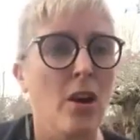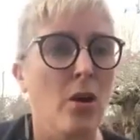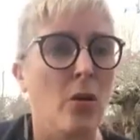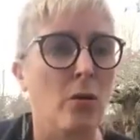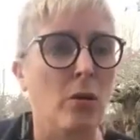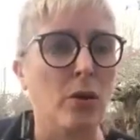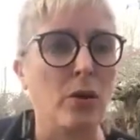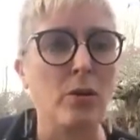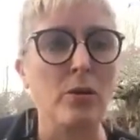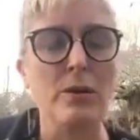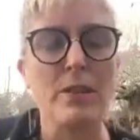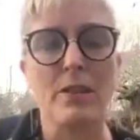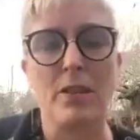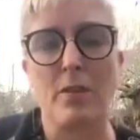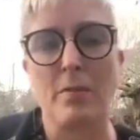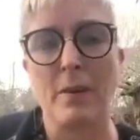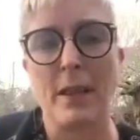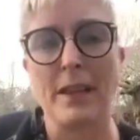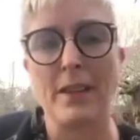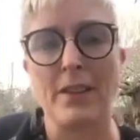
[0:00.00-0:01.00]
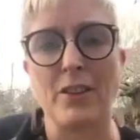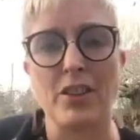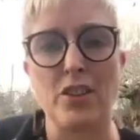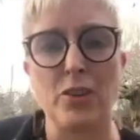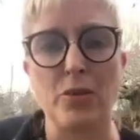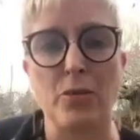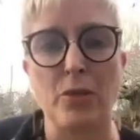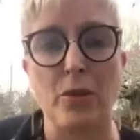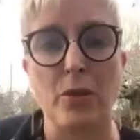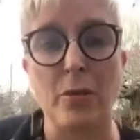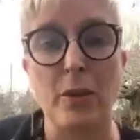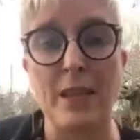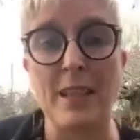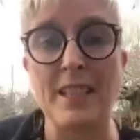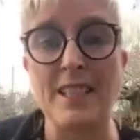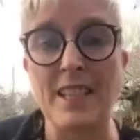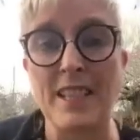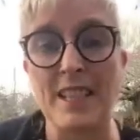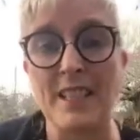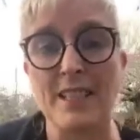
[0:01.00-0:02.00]
We're also making sure that we
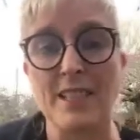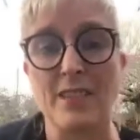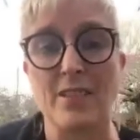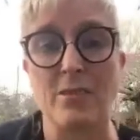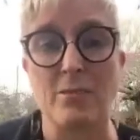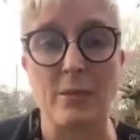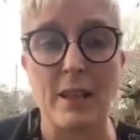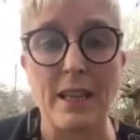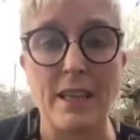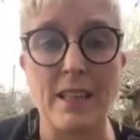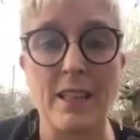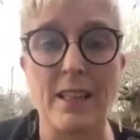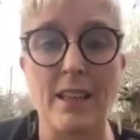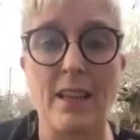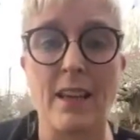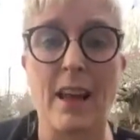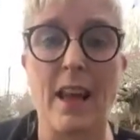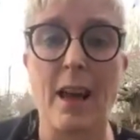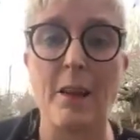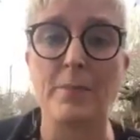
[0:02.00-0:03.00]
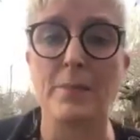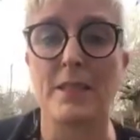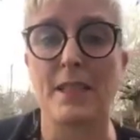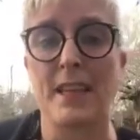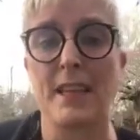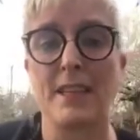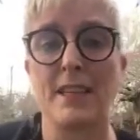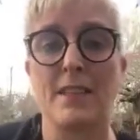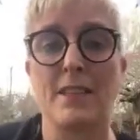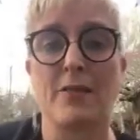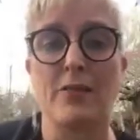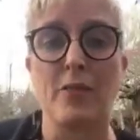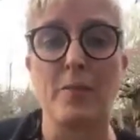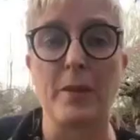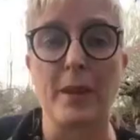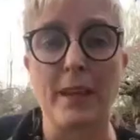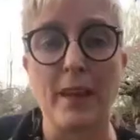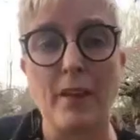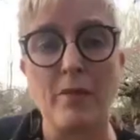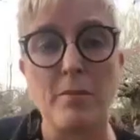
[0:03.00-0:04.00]
attend the regular updates from
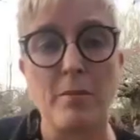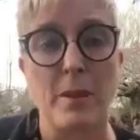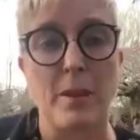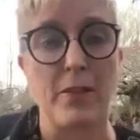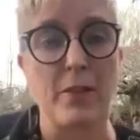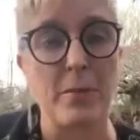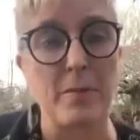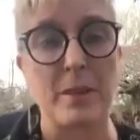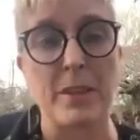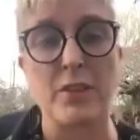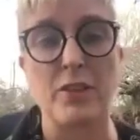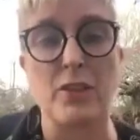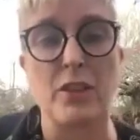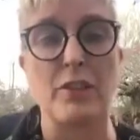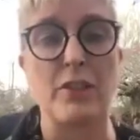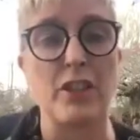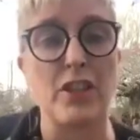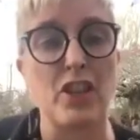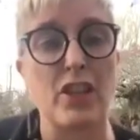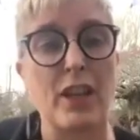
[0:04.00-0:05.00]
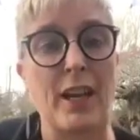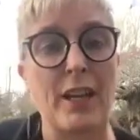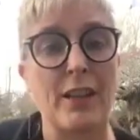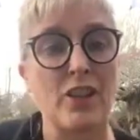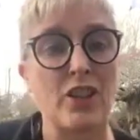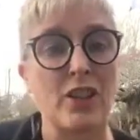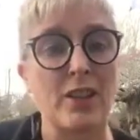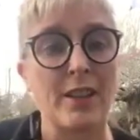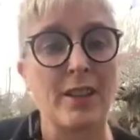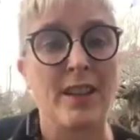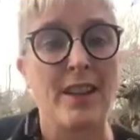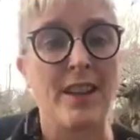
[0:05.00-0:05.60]
the government, the Ministry of Education